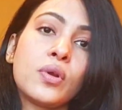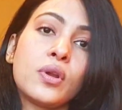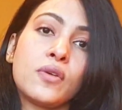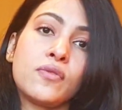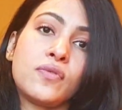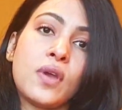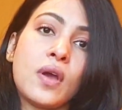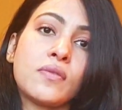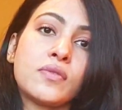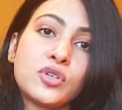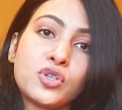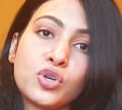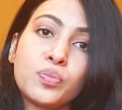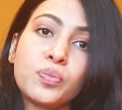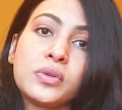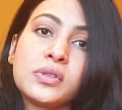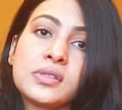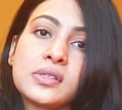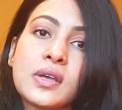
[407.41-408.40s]
If you have a
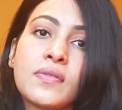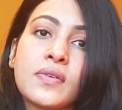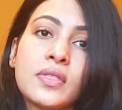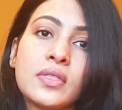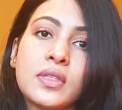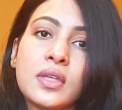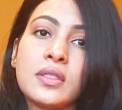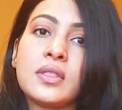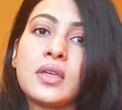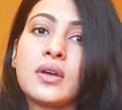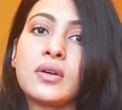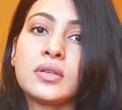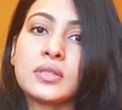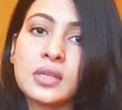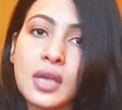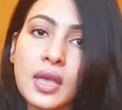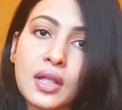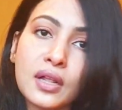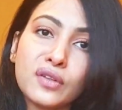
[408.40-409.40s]
777, then there is
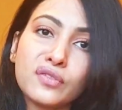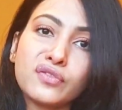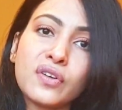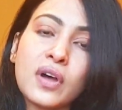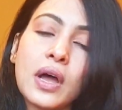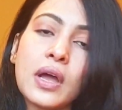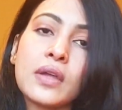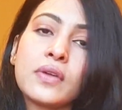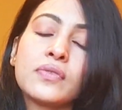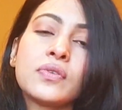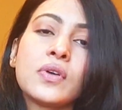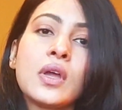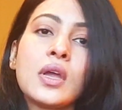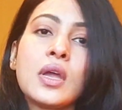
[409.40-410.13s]
a L5,